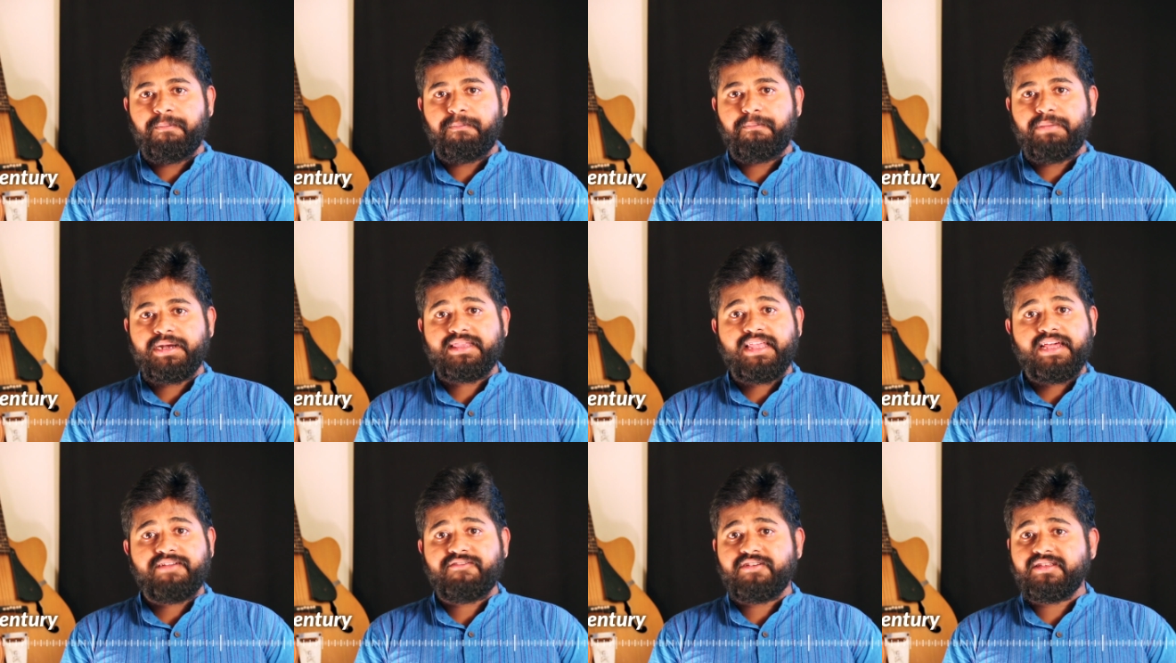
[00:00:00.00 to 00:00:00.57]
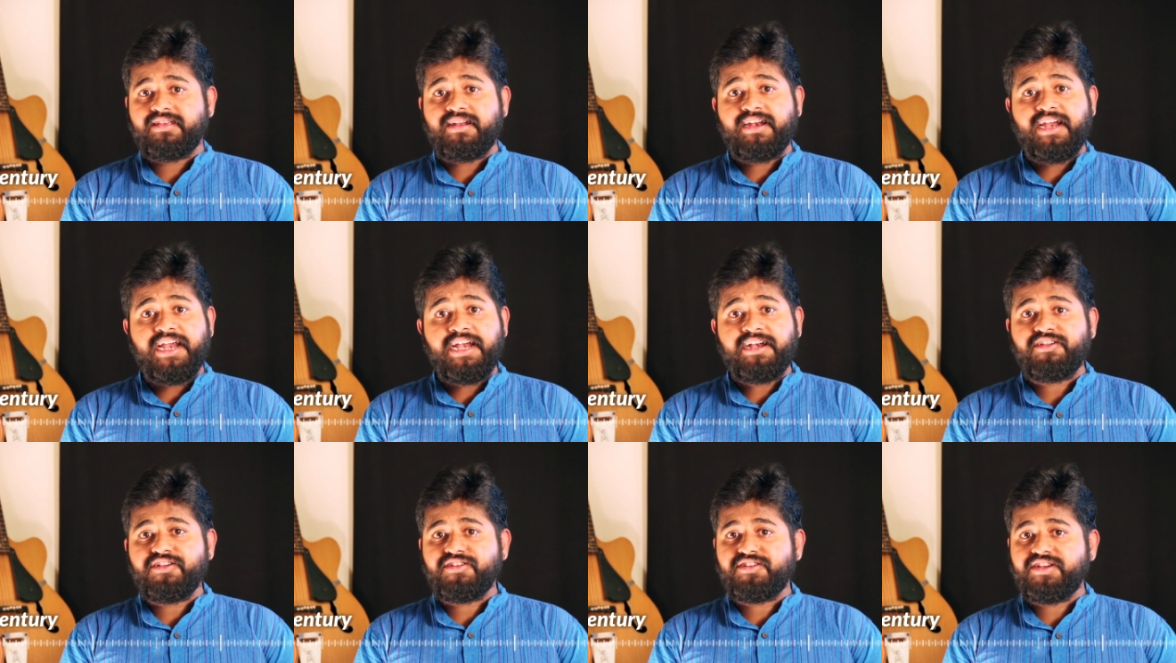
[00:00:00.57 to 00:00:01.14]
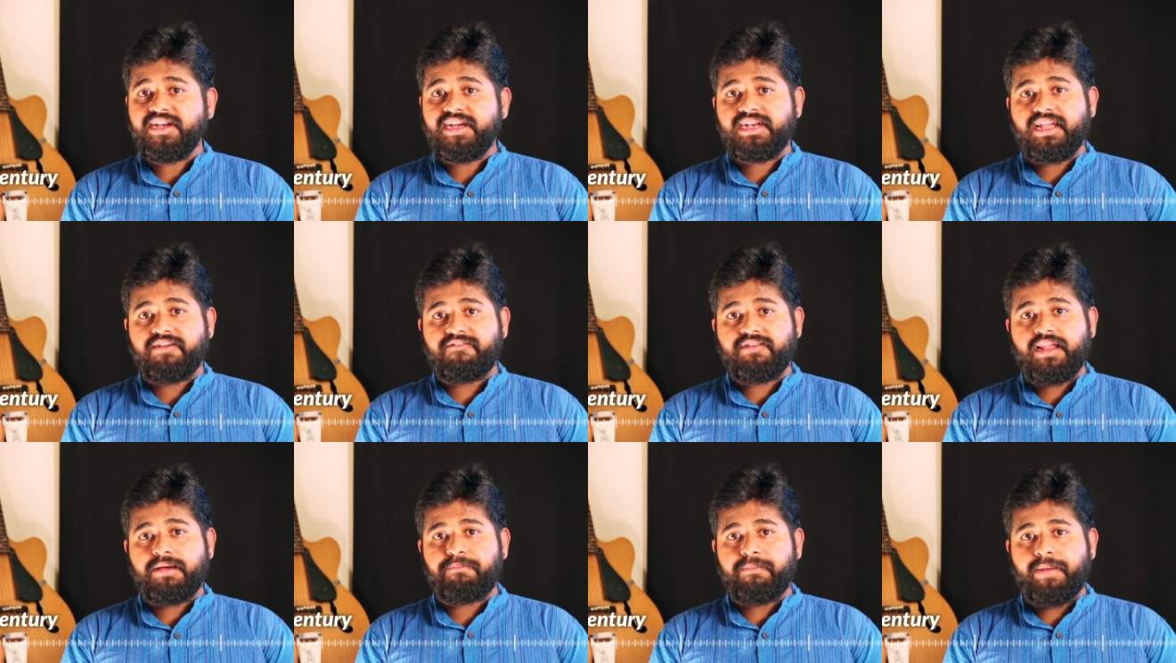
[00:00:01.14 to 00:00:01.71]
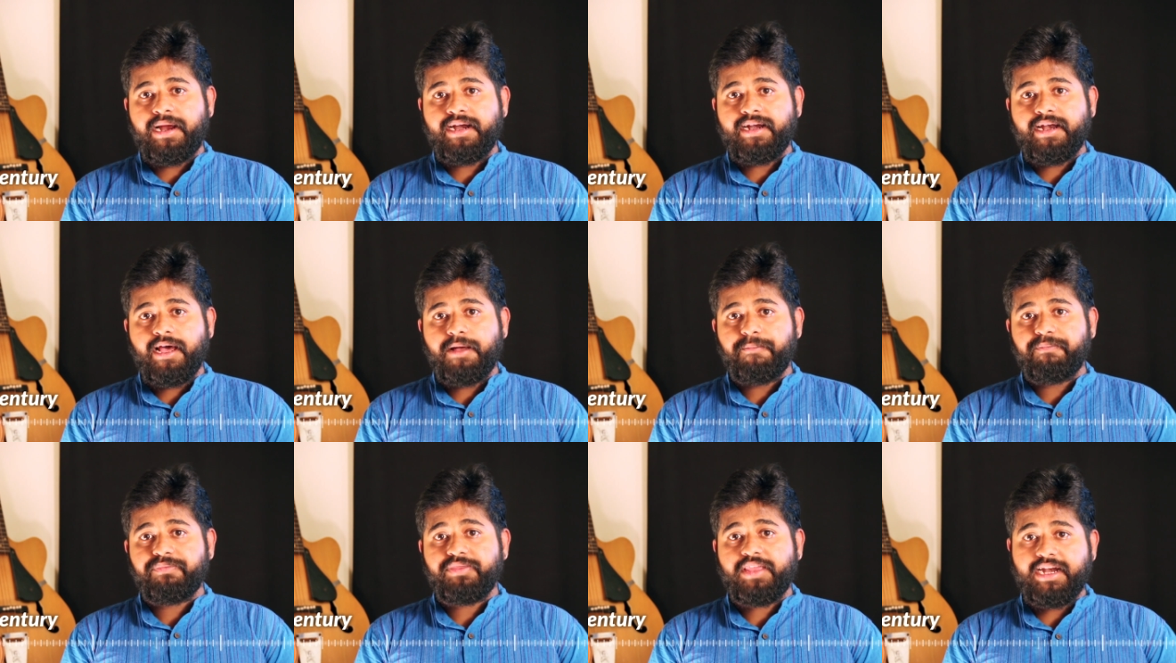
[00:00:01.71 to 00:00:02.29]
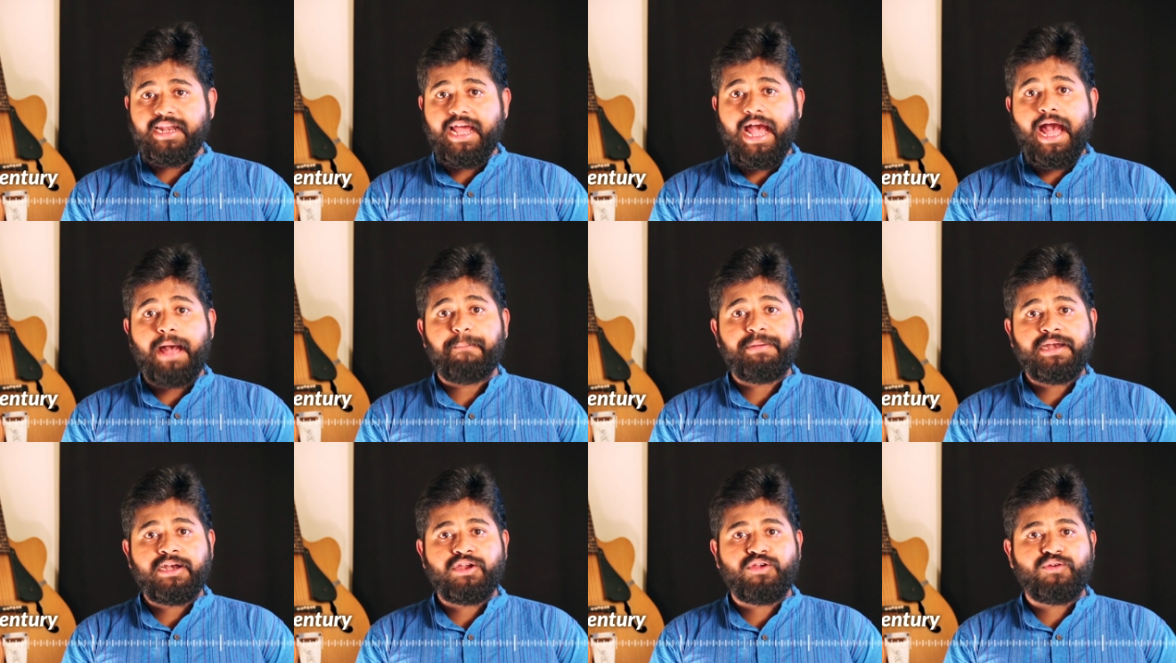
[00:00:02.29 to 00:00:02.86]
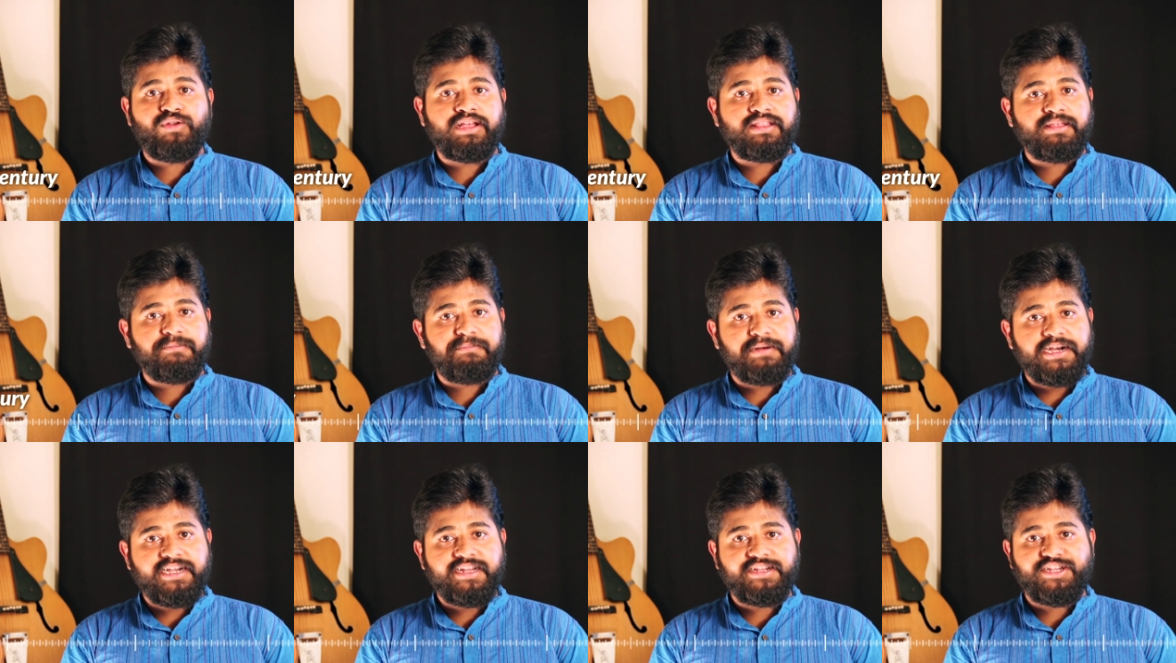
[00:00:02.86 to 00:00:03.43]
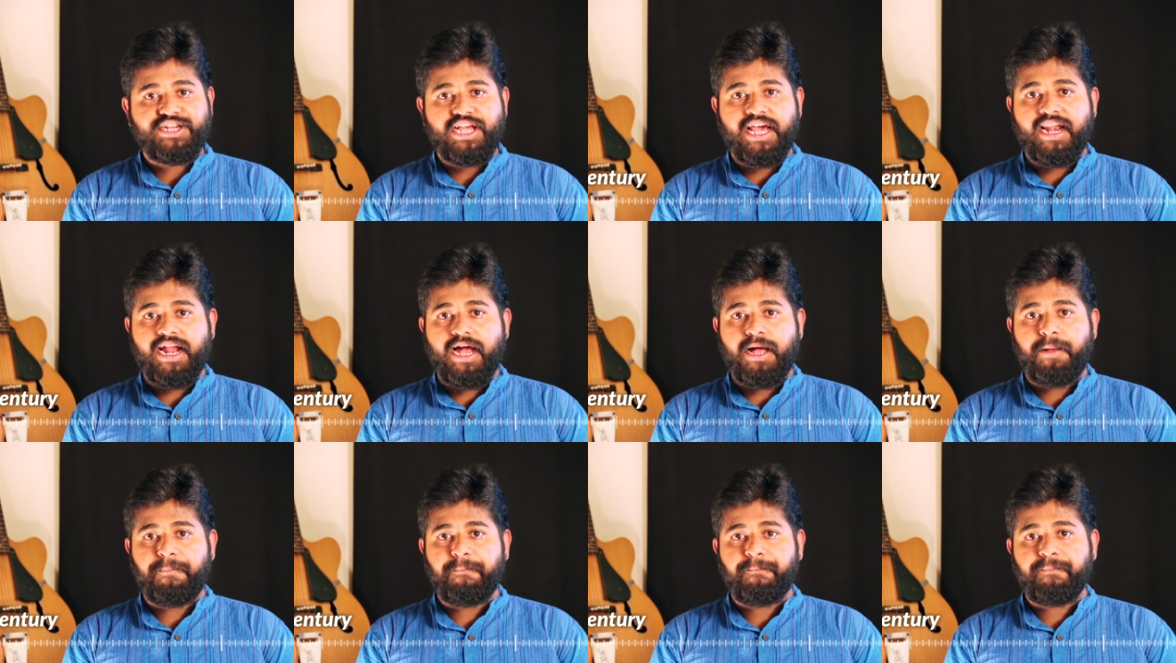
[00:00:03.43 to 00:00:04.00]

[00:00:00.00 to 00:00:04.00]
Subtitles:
But there was an interesting development that happened during the British era.